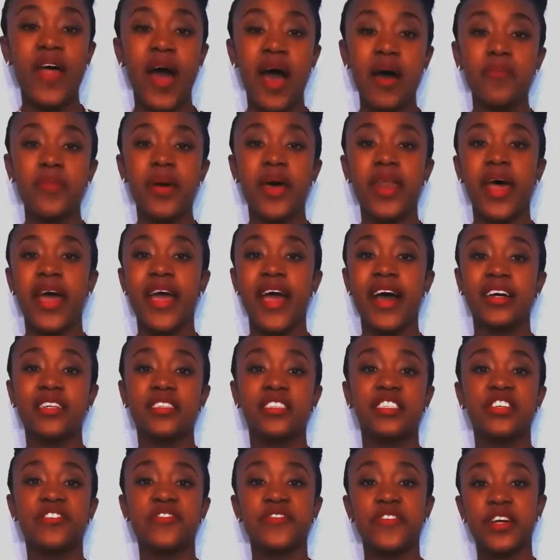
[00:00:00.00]
That meant I
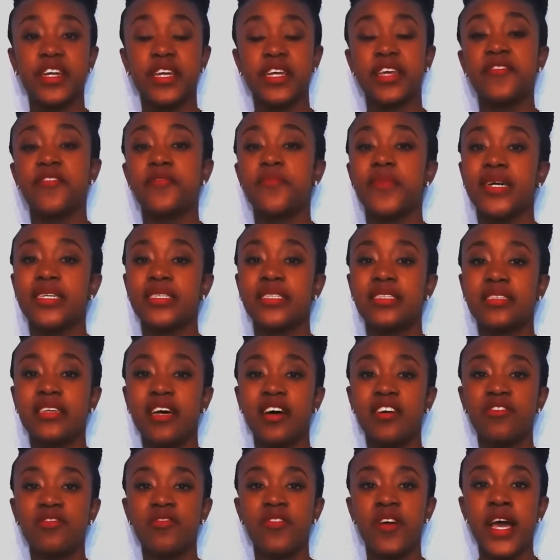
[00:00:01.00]
had to forgive
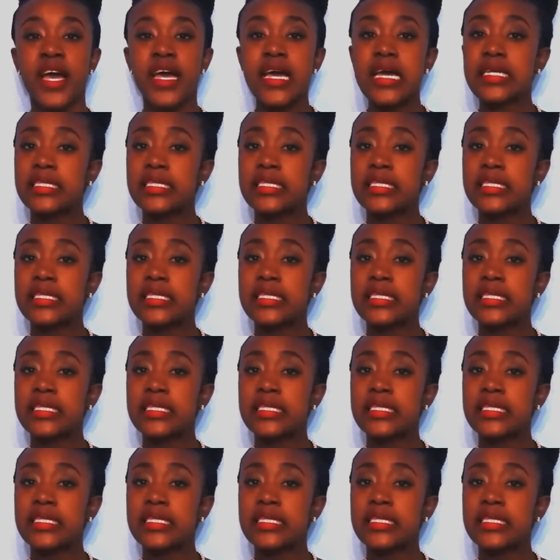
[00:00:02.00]
myself,